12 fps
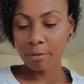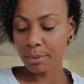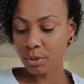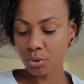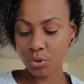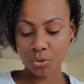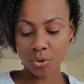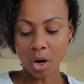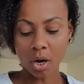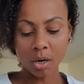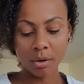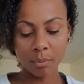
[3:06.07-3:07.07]

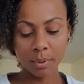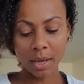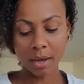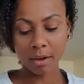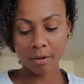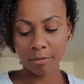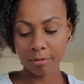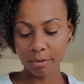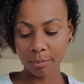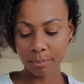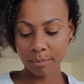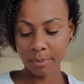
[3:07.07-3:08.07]
strong, we have
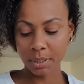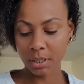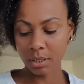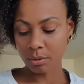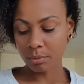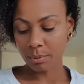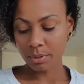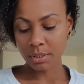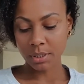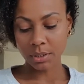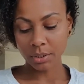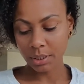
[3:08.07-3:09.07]
been
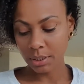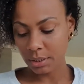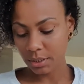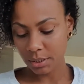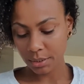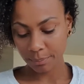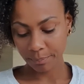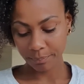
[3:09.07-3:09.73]
resilient.